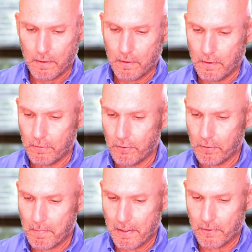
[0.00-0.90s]
Insert
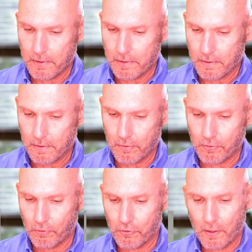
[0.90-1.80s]
the battery. It
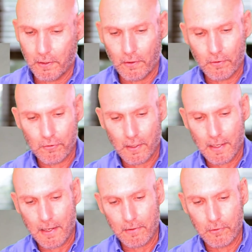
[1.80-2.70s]
shows you right here on the side
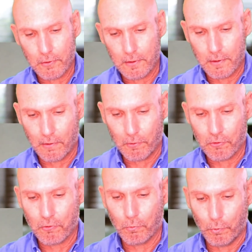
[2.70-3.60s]
how to do it, or
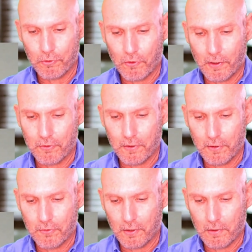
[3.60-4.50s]
which direction it
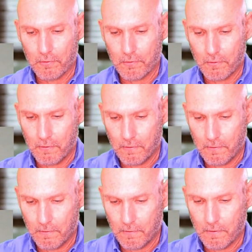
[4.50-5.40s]
needs to go.
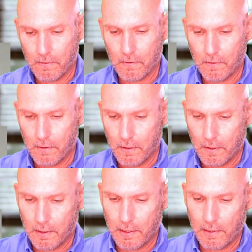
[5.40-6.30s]

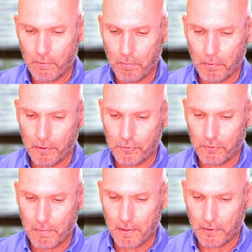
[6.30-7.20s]
And replace your
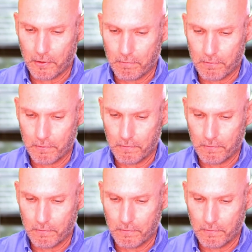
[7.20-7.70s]
battery cover.